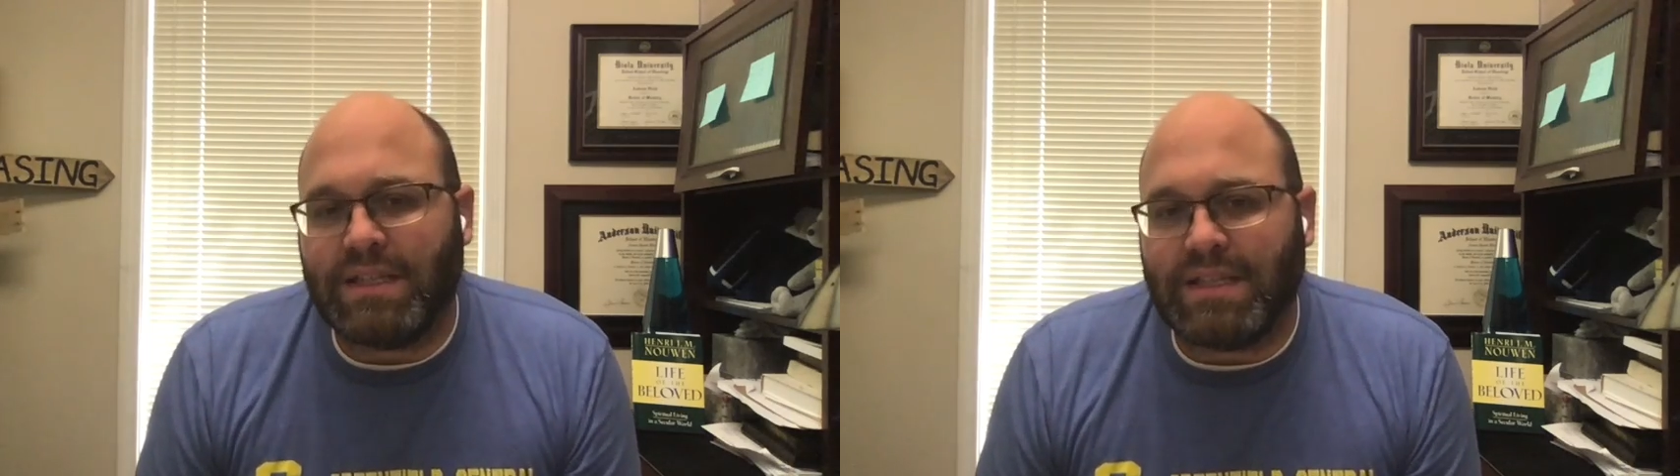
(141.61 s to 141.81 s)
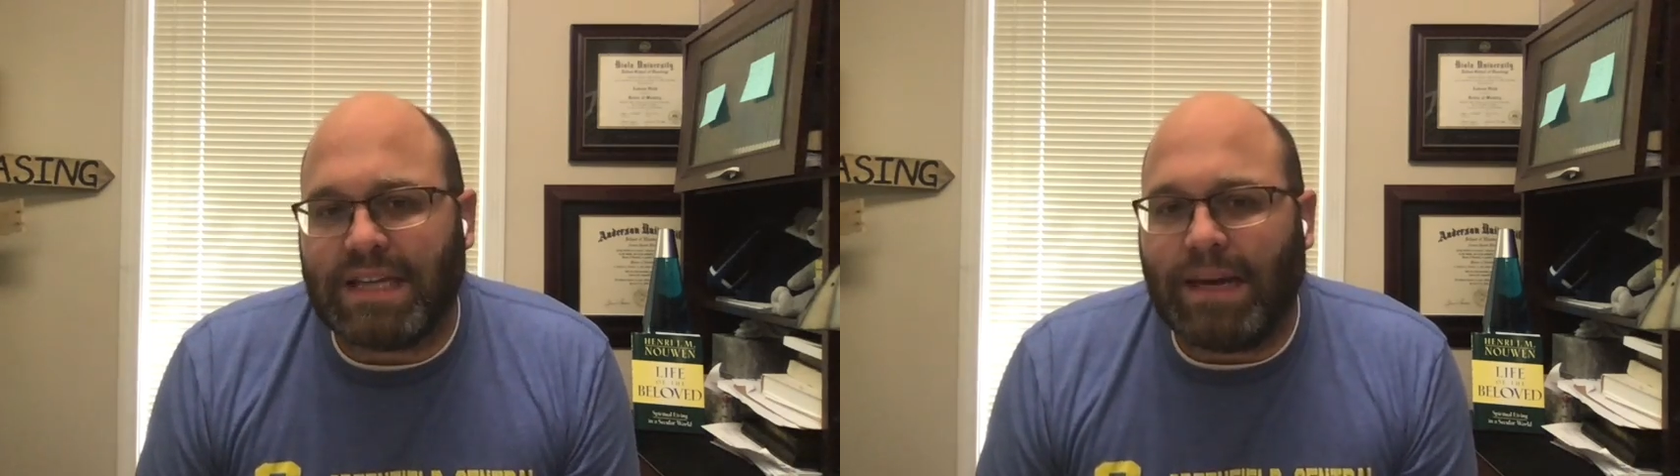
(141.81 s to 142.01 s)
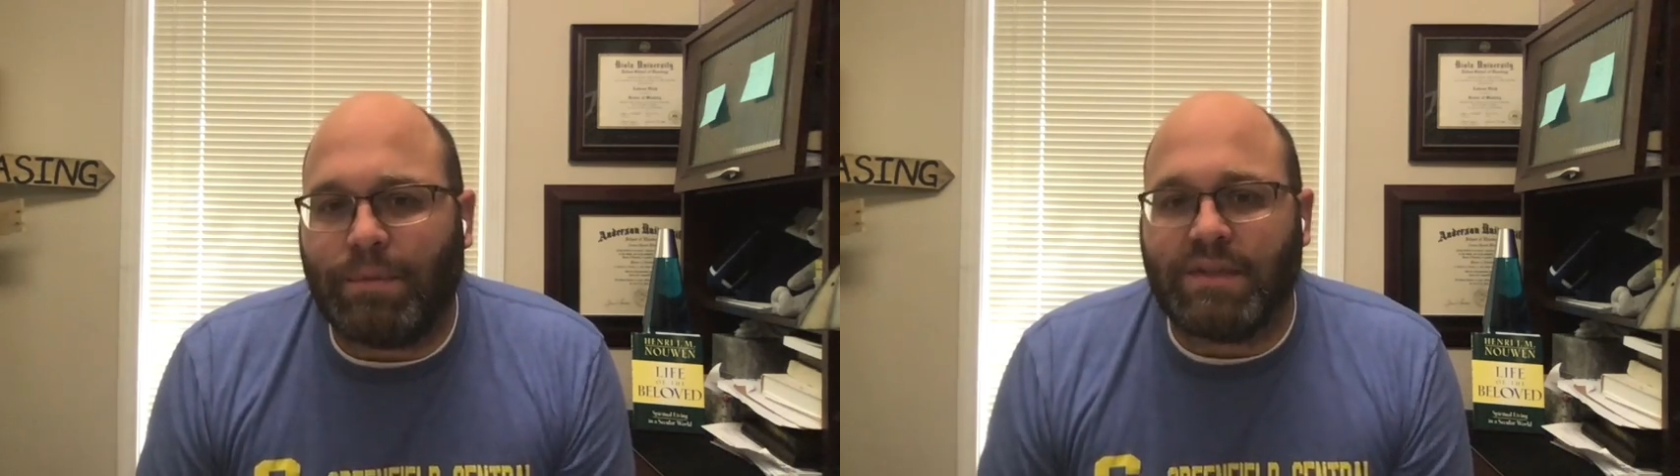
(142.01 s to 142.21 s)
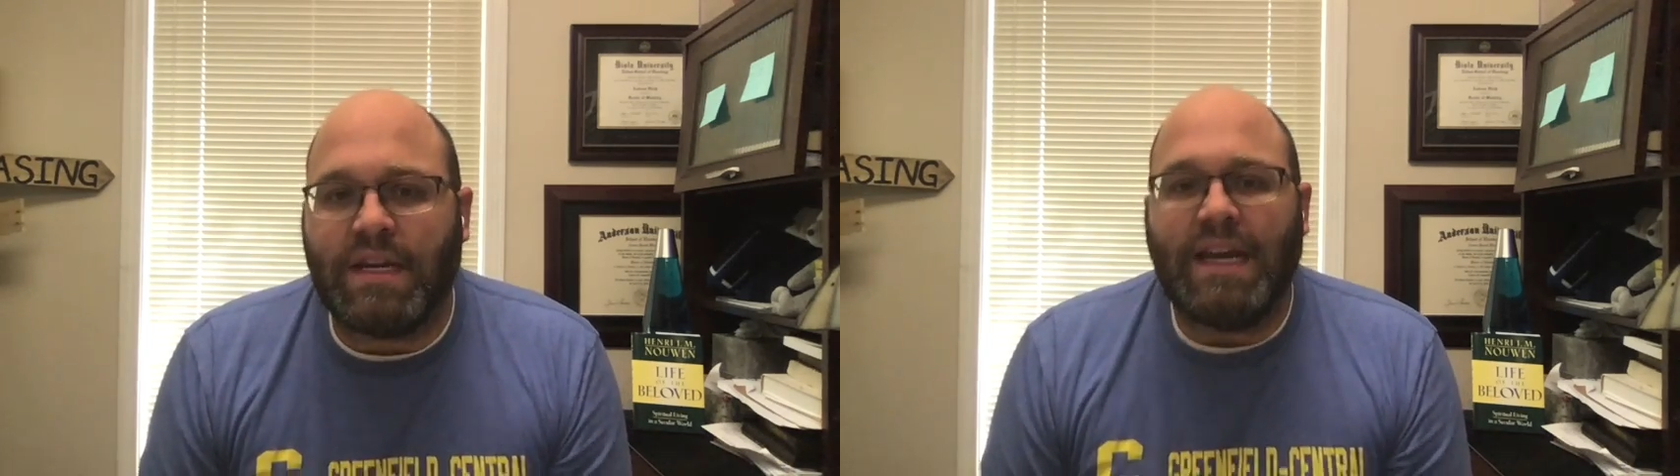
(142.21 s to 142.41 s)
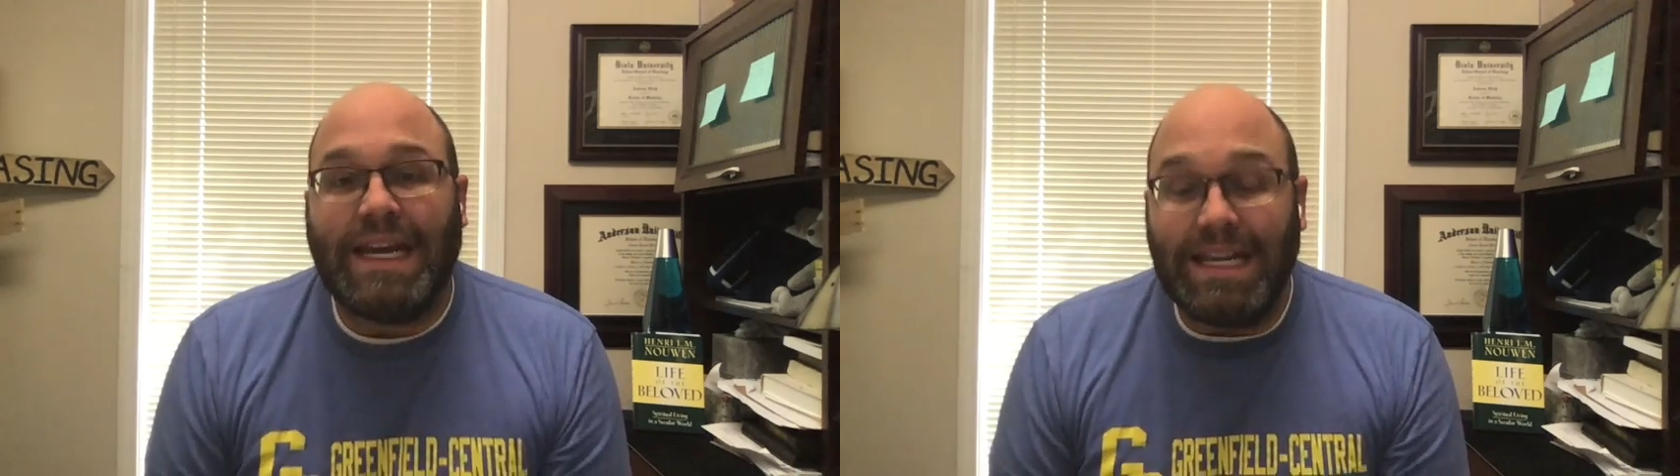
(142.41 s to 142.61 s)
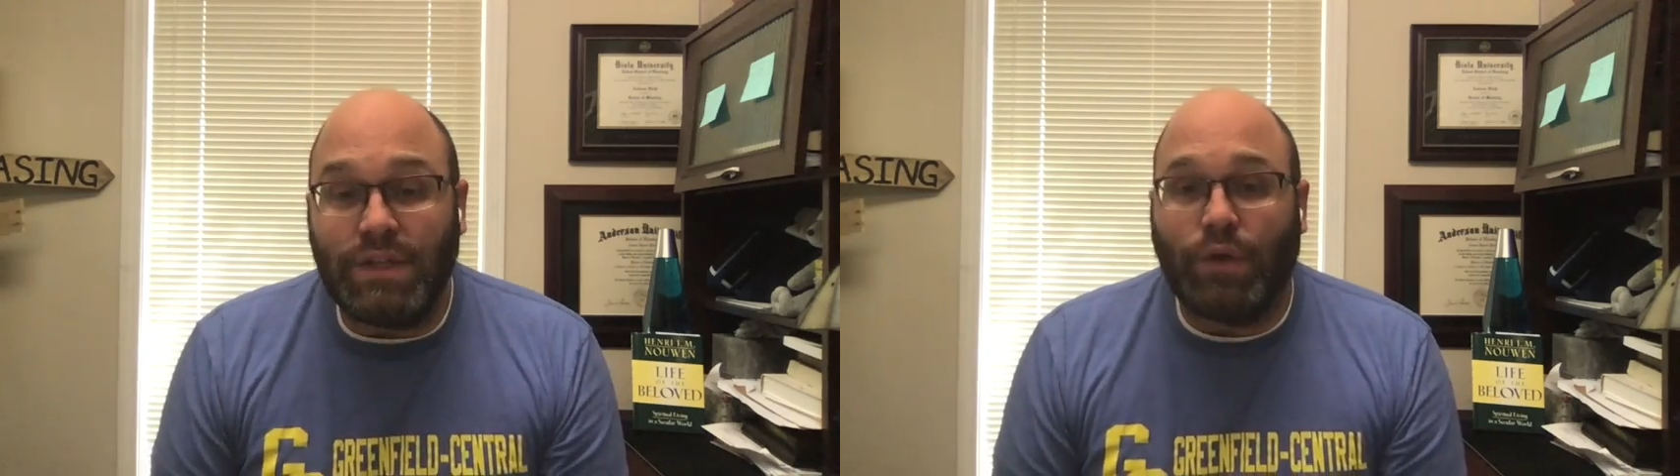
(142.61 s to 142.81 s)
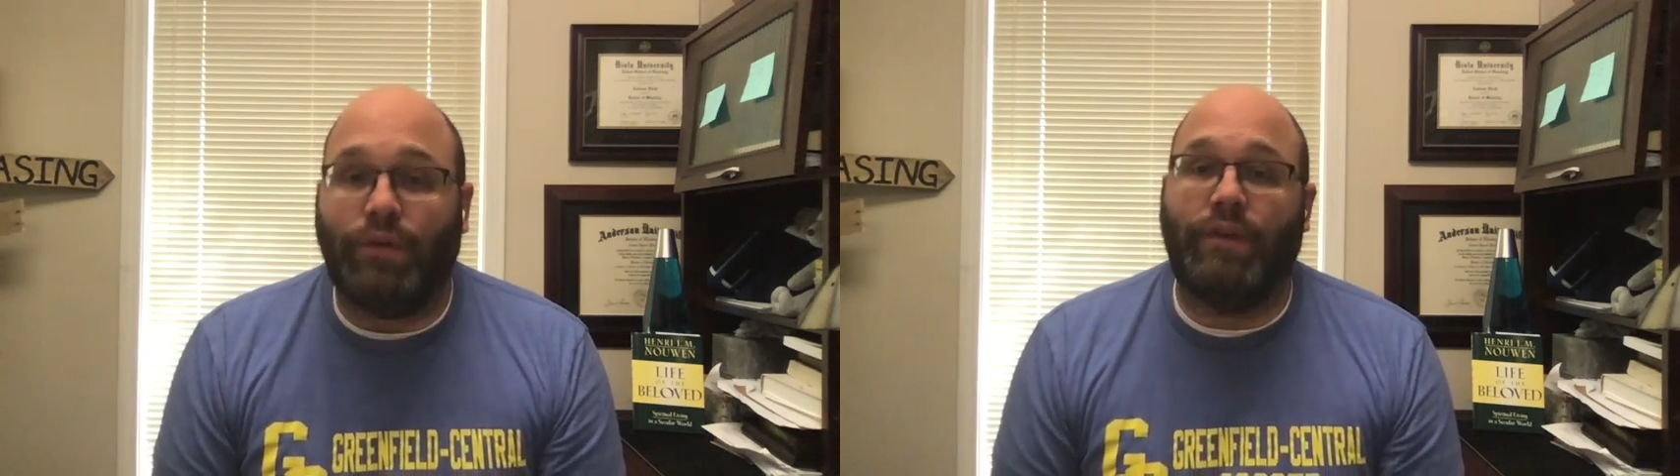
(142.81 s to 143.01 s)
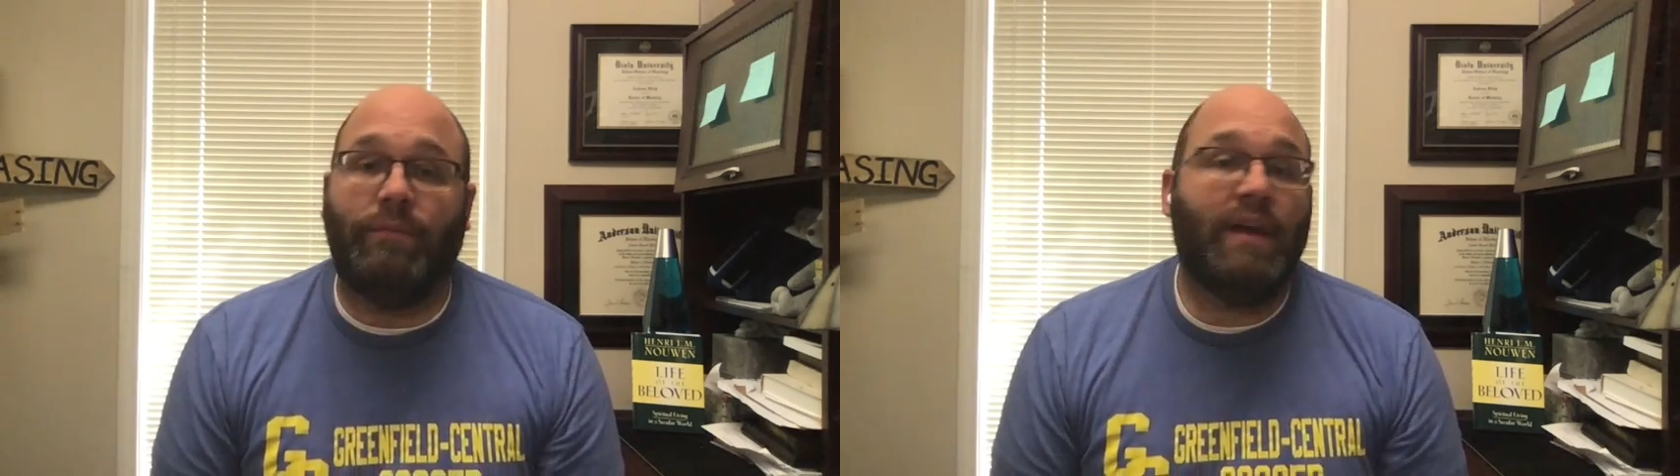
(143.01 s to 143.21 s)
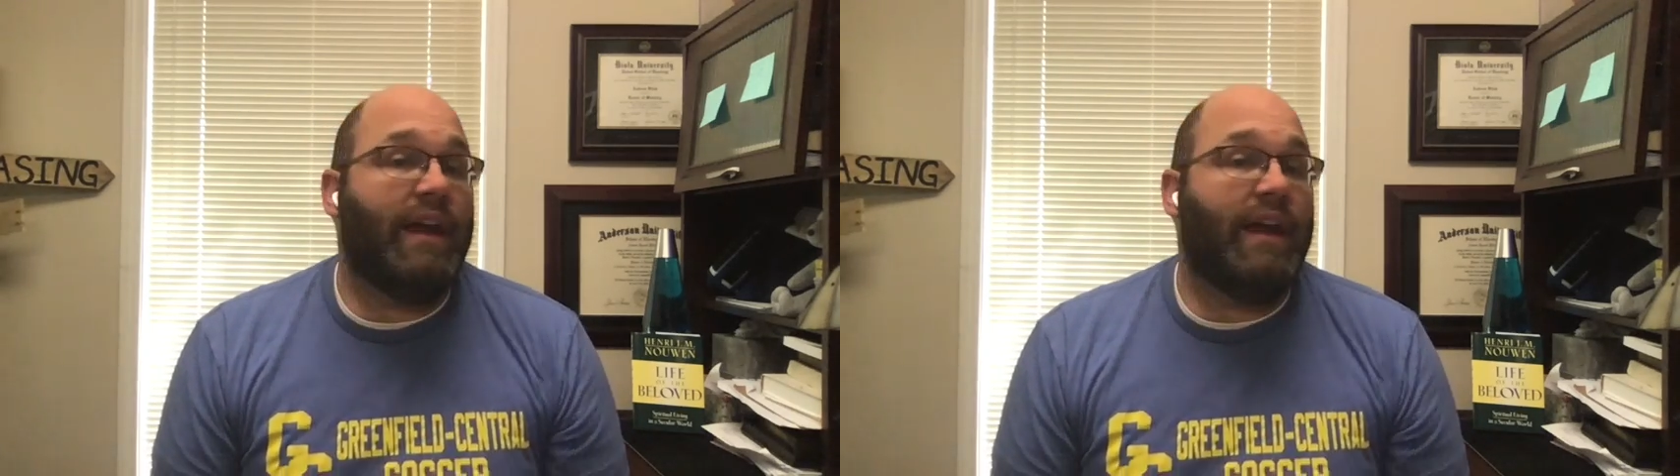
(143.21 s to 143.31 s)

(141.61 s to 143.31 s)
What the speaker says: disciples, he told them,